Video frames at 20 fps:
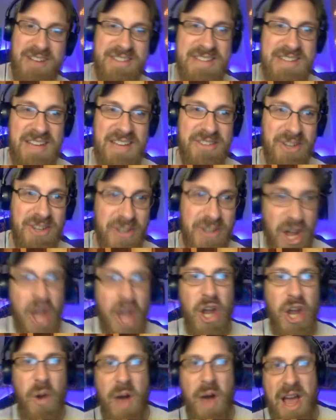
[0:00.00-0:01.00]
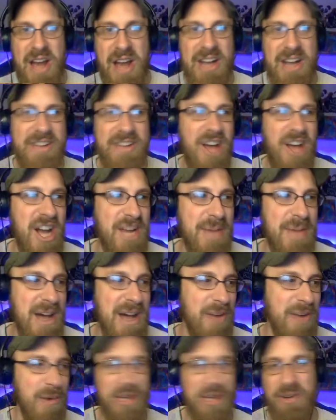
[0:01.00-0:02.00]
the desert, go ahead and talk
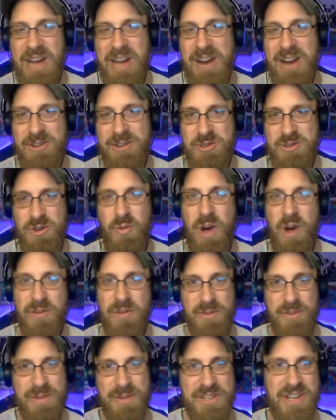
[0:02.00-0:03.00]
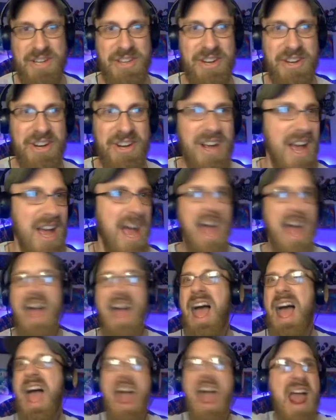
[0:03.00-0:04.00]
about what your characters sort of want from each other.
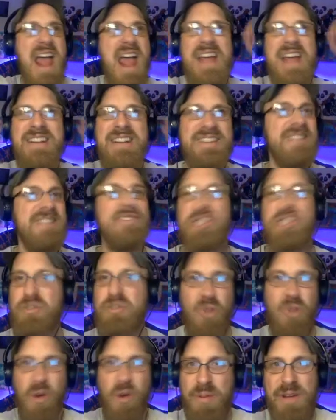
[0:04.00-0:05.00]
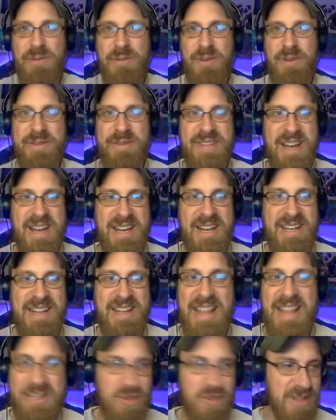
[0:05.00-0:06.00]
He's like, just role play for a second.
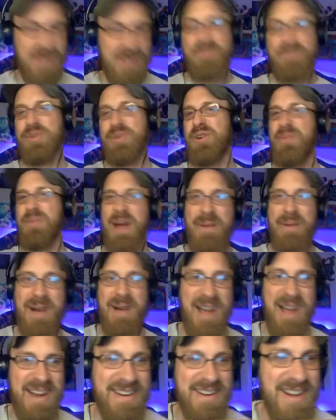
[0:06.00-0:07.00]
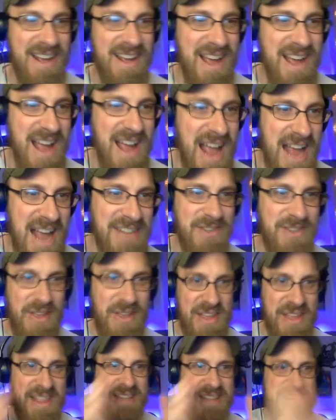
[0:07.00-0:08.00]
And that sort of blew my mind. And so I
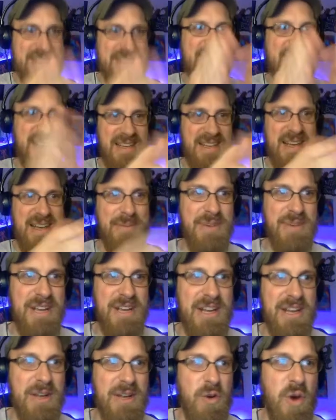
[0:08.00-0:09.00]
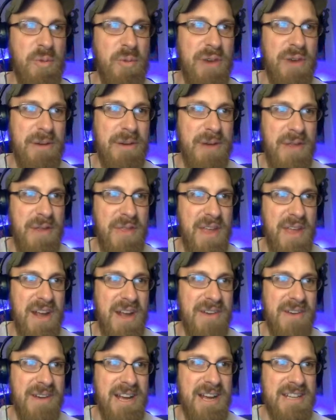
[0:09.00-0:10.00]
think that's, I'm going to incorporate right
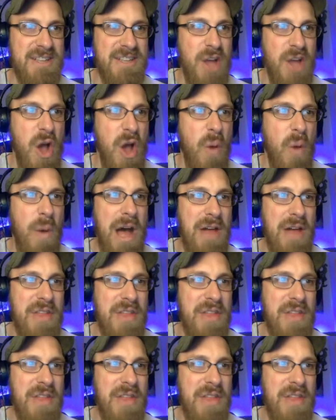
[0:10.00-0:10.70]
there, right? While